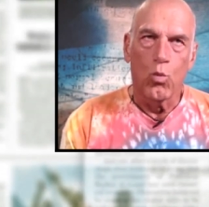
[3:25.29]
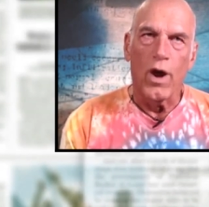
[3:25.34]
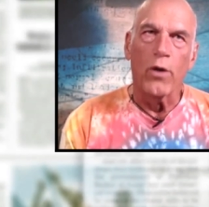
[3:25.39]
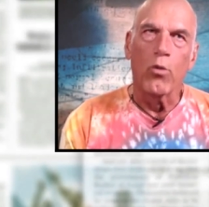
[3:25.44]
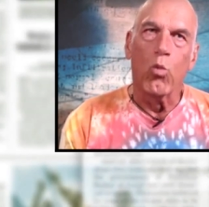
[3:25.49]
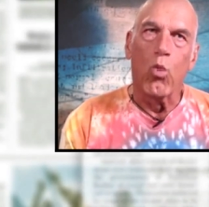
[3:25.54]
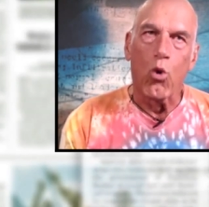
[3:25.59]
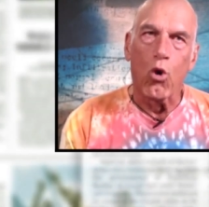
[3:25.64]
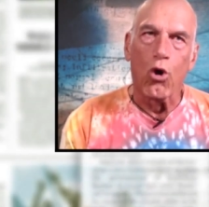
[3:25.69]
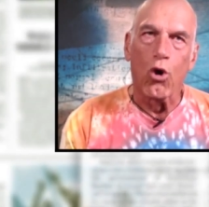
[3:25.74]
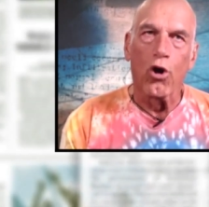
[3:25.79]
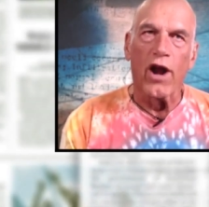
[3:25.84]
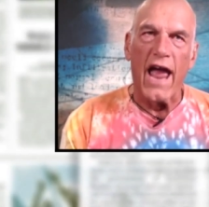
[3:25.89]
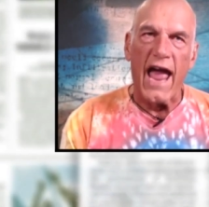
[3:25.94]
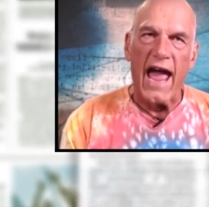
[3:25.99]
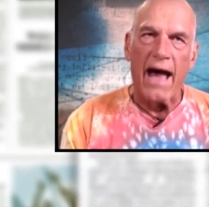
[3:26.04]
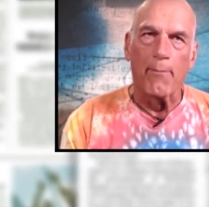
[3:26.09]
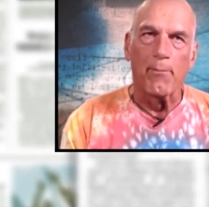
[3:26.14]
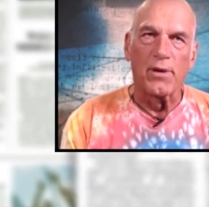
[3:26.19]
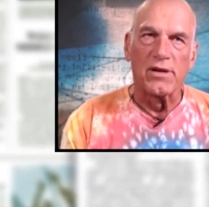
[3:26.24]
When
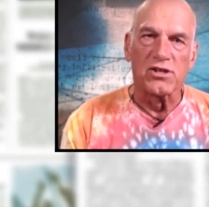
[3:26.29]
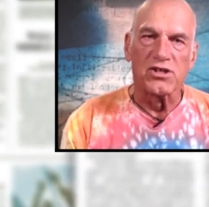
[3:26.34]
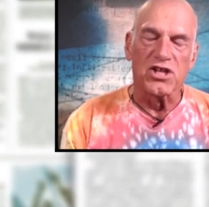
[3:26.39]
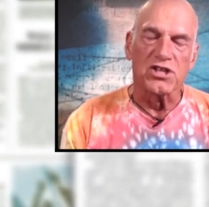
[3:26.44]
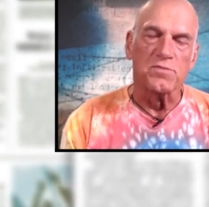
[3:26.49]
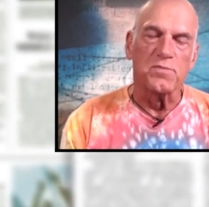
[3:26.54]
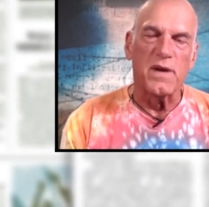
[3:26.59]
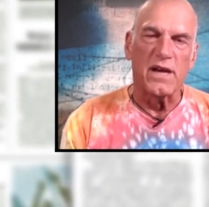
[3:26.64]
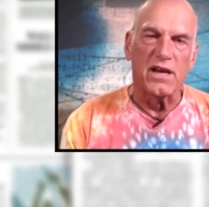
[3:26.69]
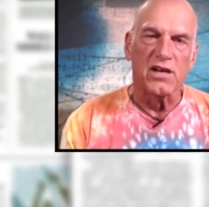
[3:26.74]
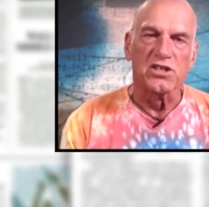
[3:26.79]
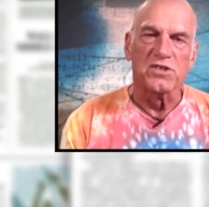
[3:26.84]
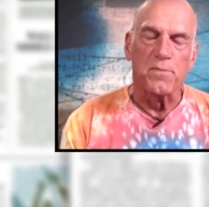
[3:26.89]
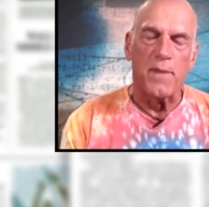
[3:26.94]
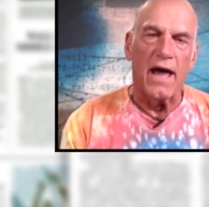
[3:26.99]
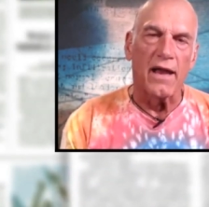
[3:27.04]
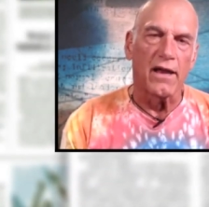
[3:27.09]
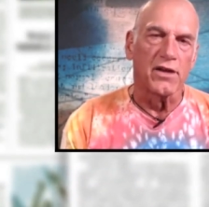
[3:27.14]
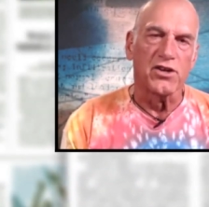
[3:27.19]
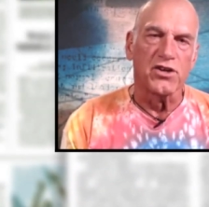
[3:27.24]
war happens, it's
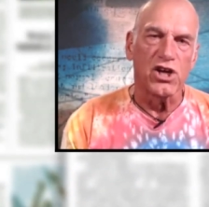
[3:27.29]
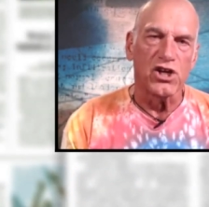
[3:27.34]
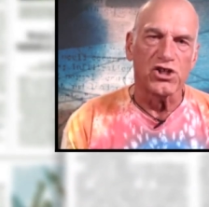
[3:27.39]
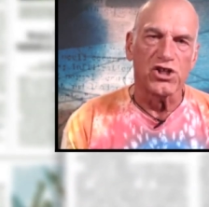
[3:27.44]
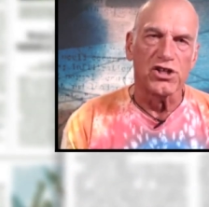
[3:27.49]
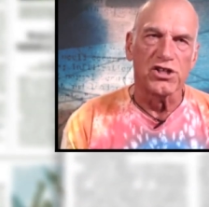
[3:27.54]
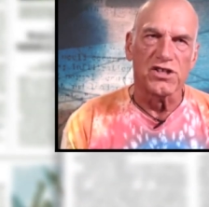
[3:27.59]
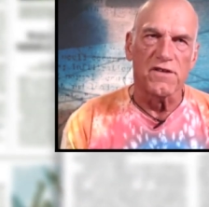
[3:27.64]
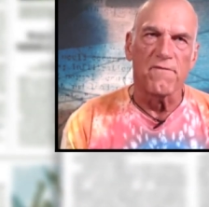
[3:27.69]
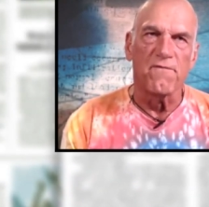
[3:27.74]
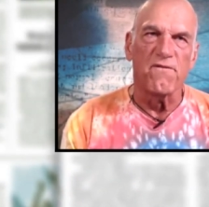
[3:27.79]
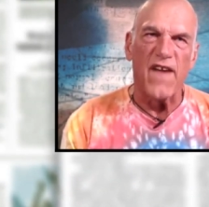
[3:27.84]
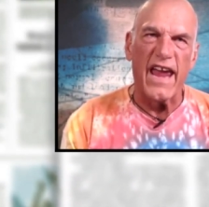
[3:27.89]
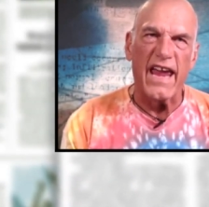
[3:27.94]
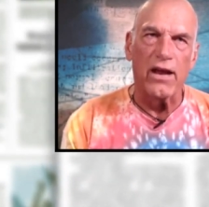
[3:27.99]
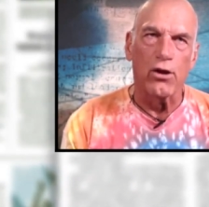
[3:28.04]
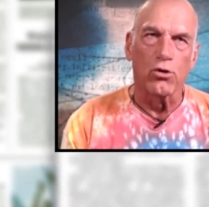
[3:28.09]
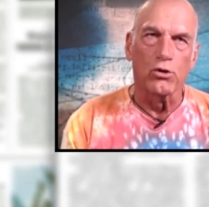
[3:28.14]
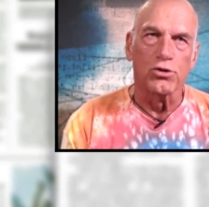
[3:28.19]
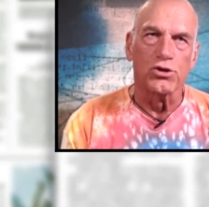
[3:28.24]
because politicians have
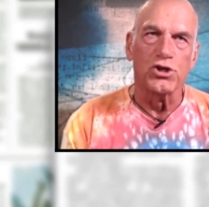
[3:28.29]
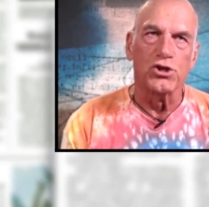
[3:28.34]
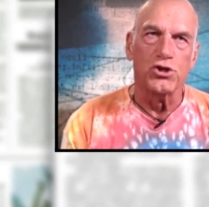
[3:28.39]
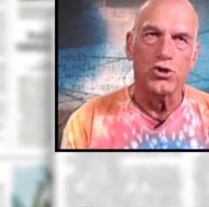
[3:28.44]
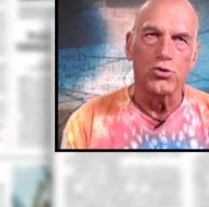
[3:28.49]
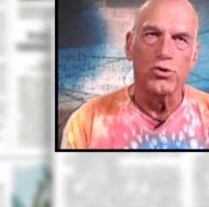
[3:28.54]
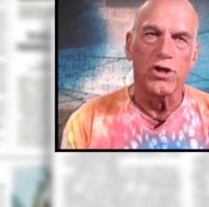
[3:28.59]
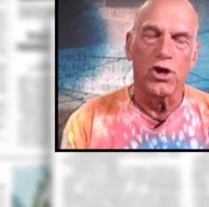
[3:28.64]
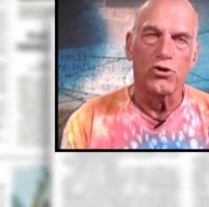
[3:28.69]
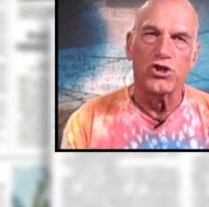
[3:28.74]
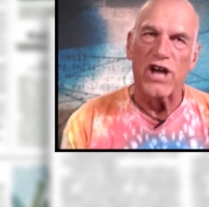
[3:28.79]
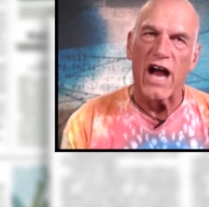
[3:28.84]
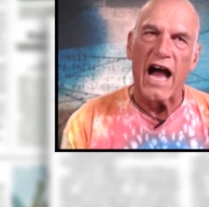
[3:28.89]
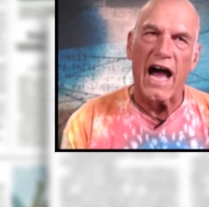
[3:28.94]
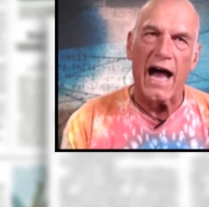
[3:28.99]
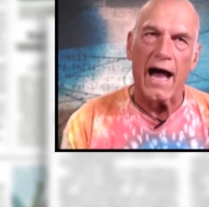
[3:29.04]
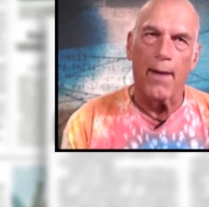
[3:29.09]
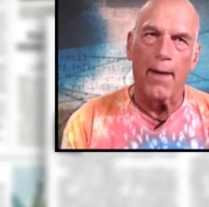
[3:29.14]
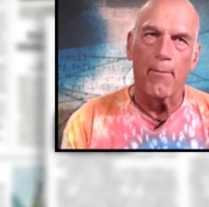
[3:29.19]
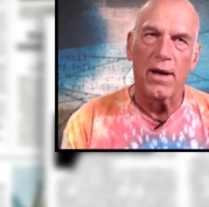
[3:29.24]
failed to do their
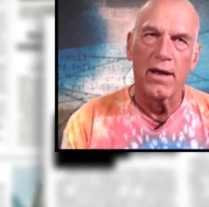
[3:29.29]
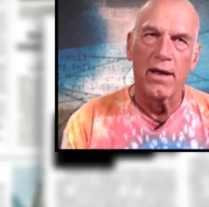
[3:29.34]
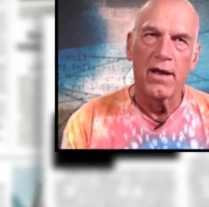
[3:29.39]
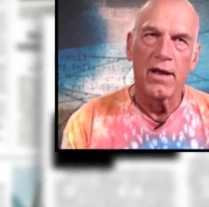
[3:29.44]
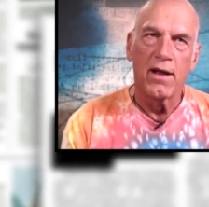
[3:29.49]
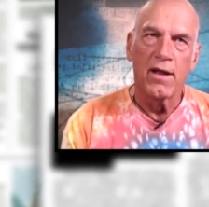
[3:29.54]
job.